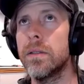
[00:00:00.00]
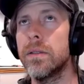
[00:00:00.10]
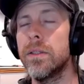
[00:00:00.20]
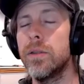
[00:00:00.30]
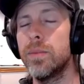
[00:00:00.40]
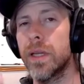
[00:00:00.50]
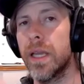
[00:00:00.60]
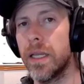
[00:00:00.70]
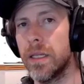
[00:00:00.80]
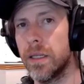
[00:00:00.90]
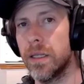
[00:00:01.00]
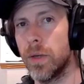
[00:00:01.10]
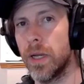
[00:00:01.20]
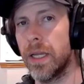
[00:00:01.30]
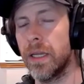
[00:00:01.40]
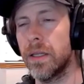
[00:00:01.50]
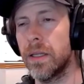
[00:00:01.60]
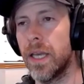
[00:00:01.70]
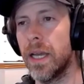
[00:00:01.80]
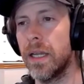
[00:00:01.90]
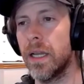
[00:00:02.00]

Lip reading: duplicated in a way that